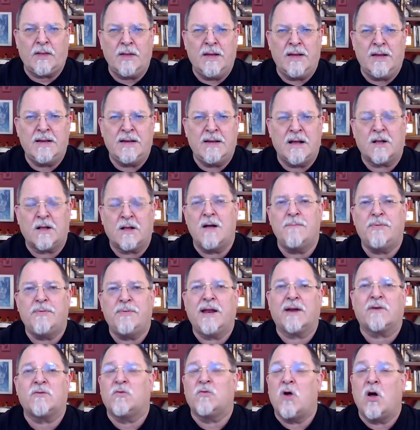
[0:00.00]
a
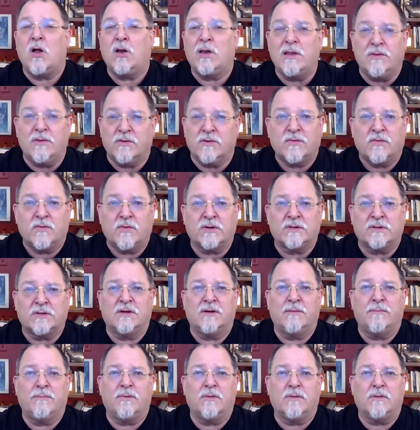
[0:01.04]
company like Rollins, for
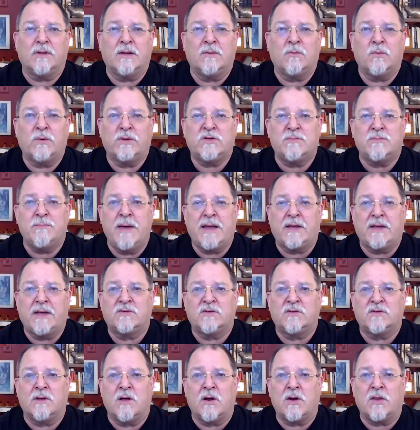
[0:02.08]
example, which
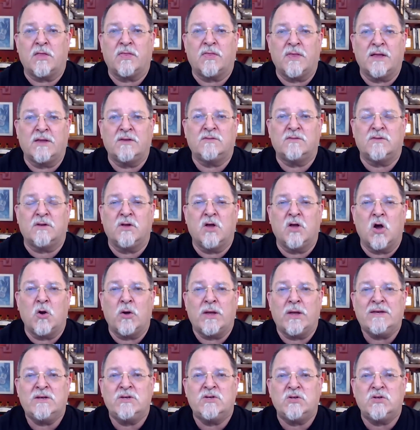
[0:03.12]
makes a lot of things that go
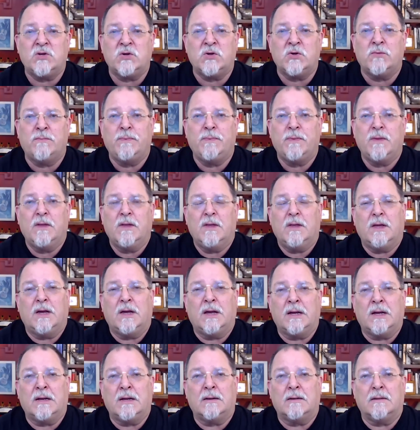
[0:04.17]
into
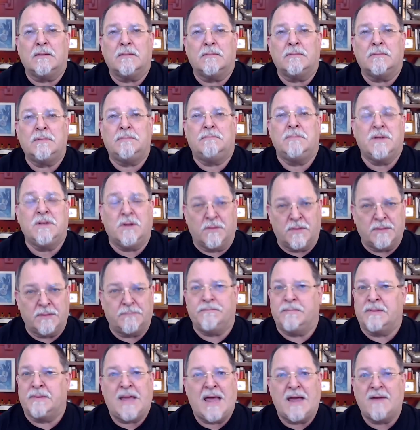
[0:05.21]

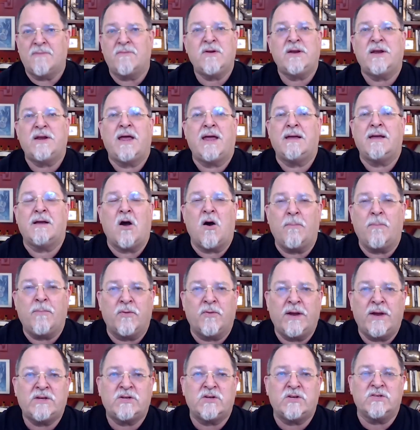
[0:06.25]
the everyday
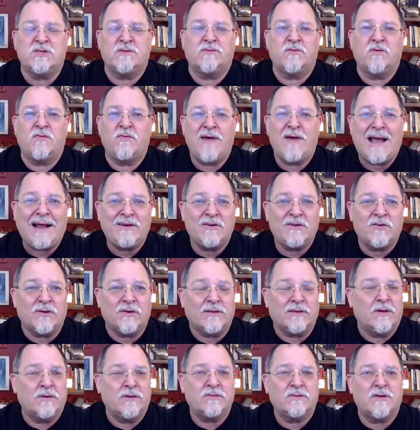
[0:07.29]
operations of a
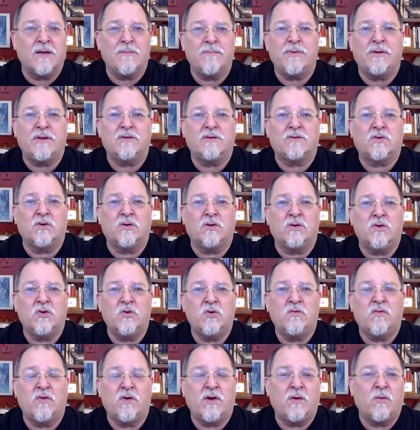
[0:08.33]
factory. Those companies could
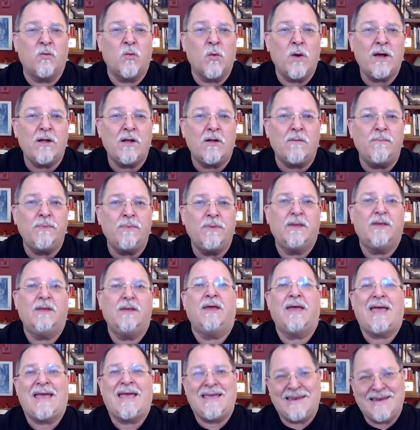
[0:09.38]
do very well
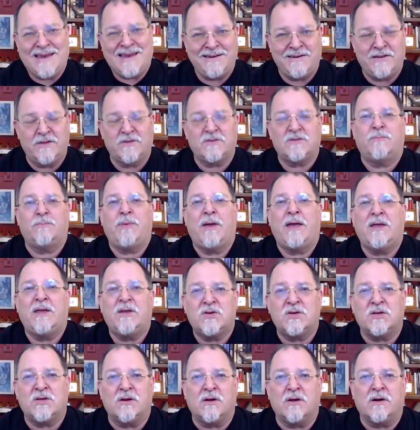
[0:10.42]
in
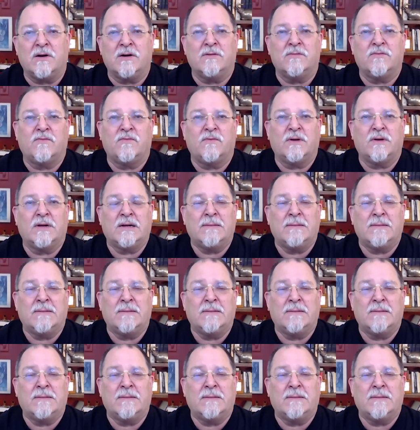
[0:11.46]
anticipation of